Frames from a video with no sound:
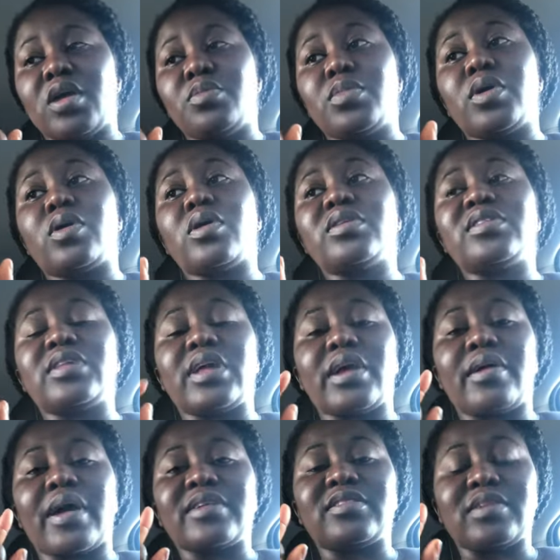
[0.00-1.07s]
Because
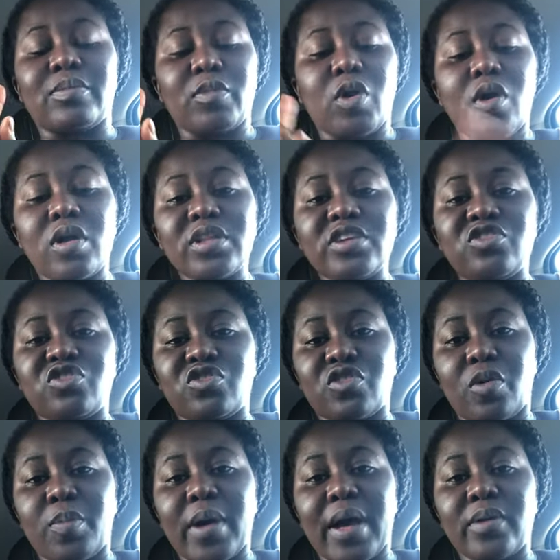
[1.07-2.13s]
there are some college
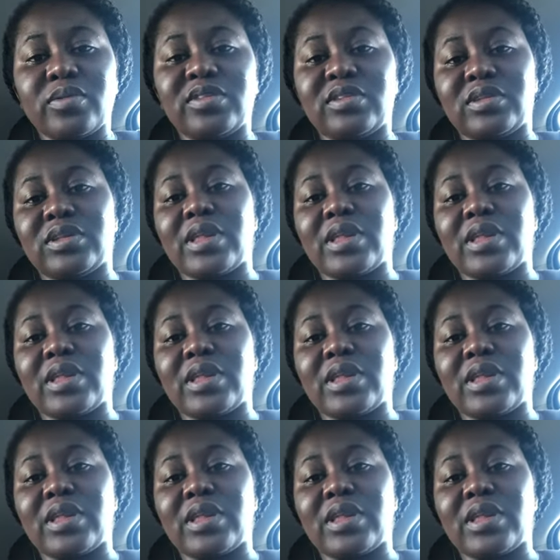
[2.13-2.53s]
dropouts